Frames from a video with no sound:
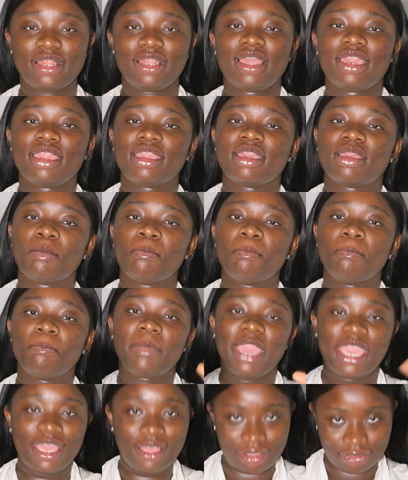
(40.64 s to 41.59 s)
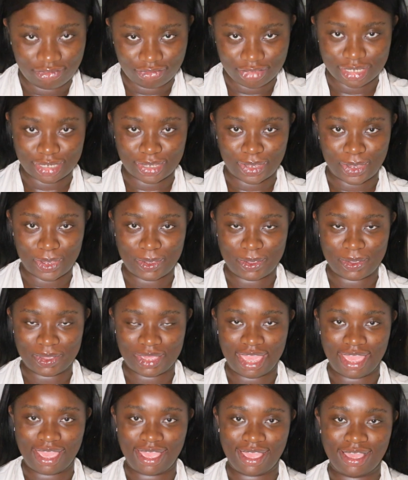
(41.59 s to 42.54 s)
Like makeup video,
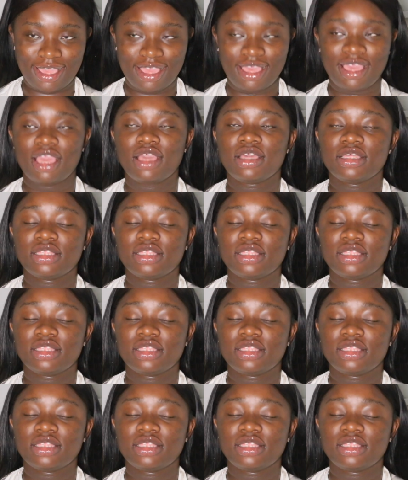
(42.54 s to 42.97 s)
okay?